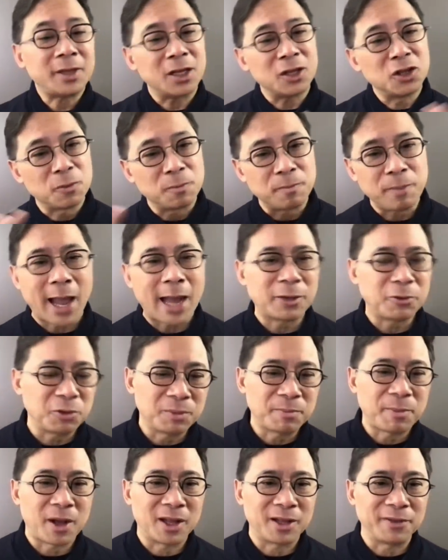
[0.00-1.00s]
They're packed
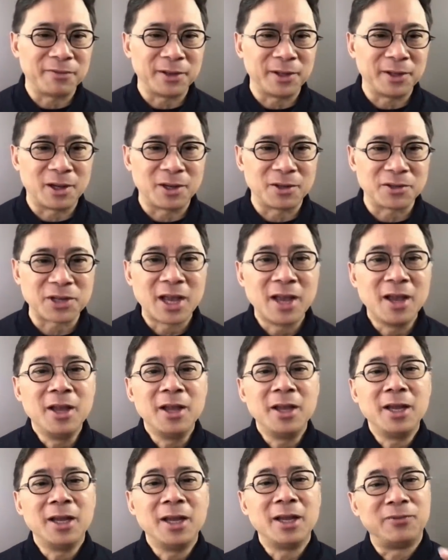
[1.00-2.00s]
with polyphenols.
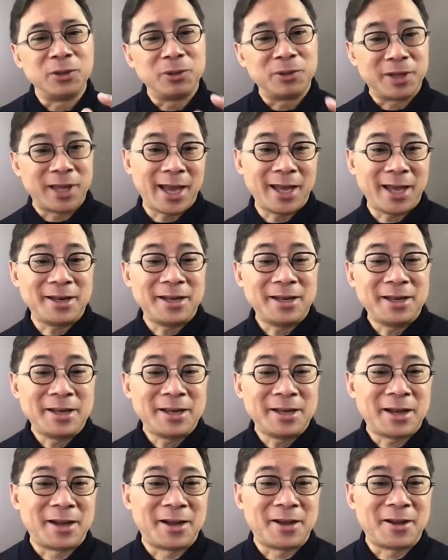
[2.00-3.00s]
If you get
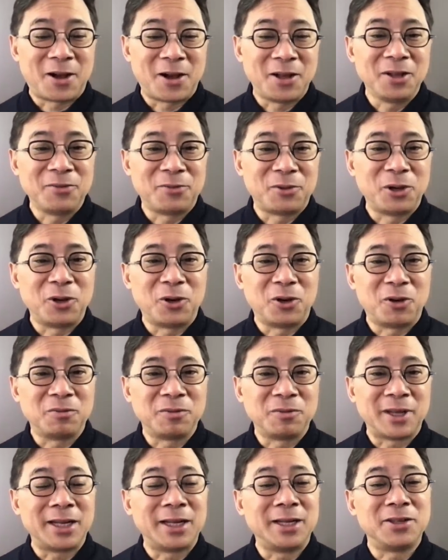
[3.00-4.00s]
olive
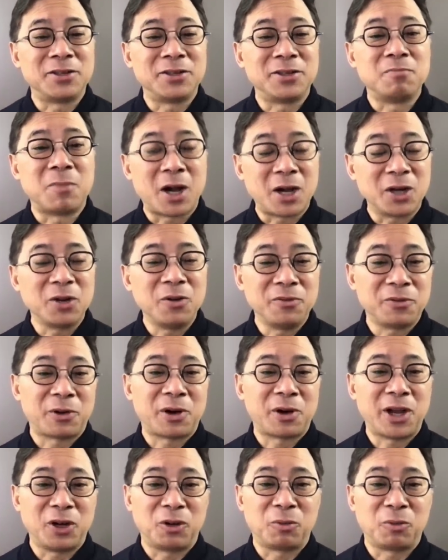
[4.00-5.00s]
oil that is
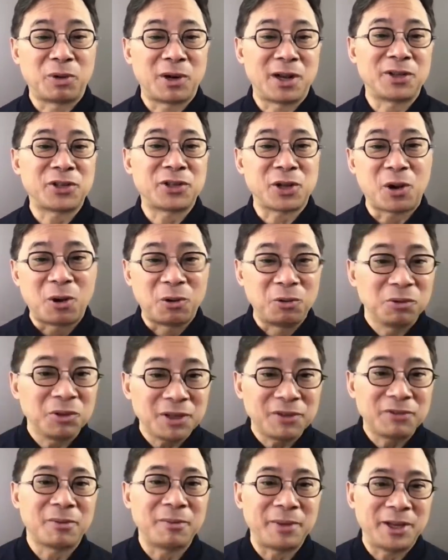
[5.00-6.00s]
monovarietal, pressed
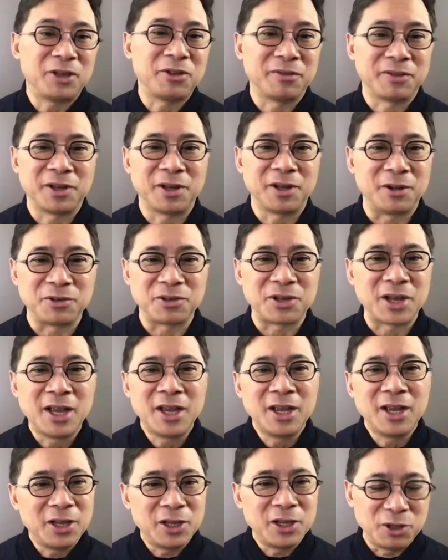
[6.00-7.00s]
only from each of those,
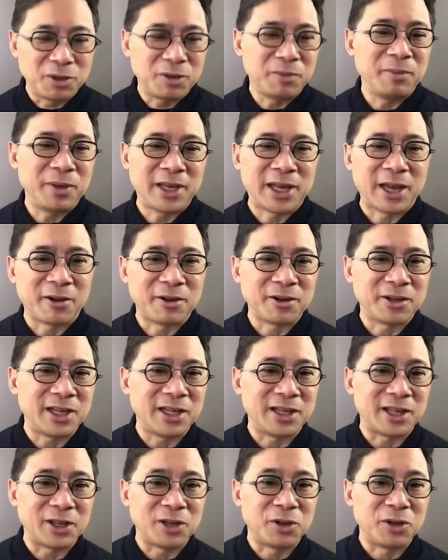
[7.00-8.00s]
you can be
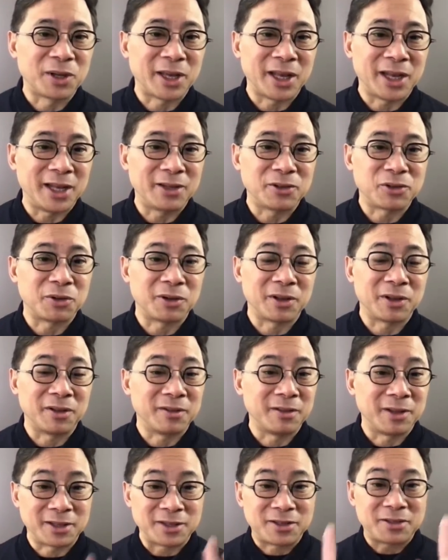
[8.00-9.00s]
guaranteed that you're getting sort of
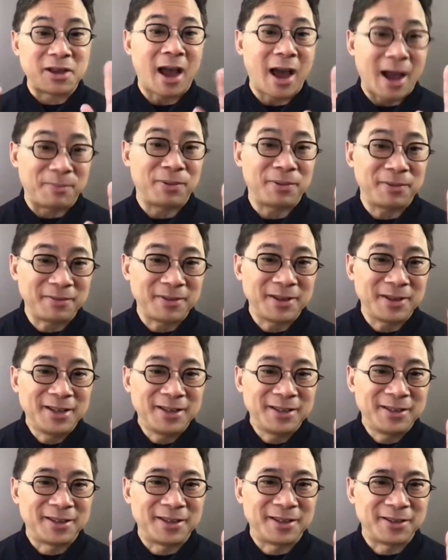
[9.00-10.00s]
the top,
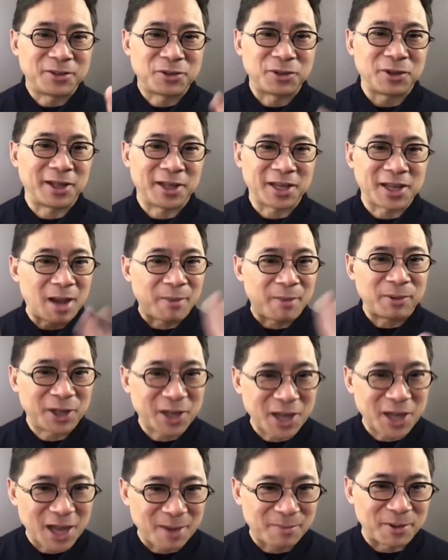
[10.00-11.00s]
the sort of the capo de
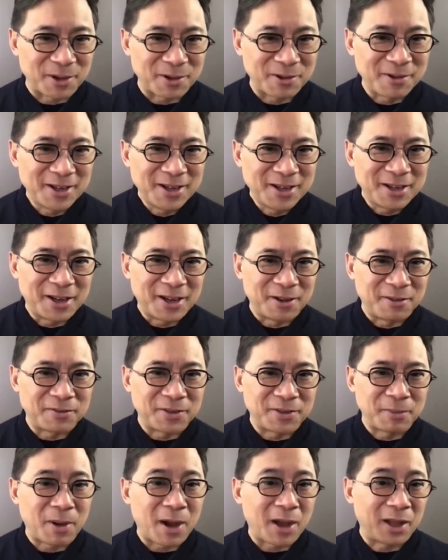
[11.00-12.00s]
capo of
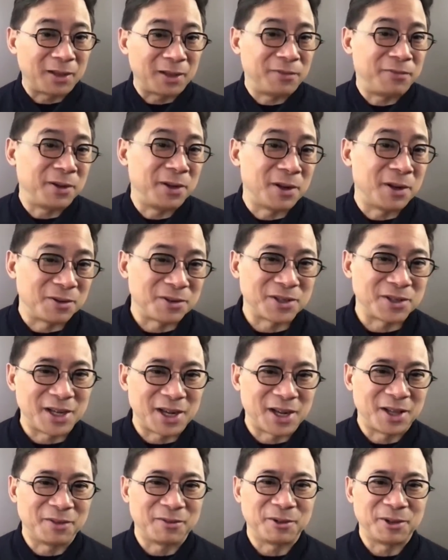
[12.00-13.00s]
the polyphenols in the
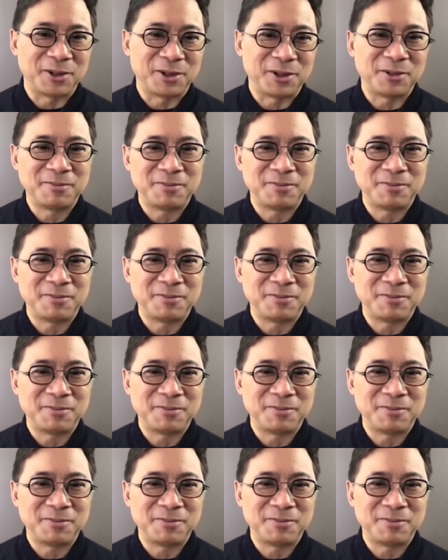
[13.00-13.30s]
olive oil.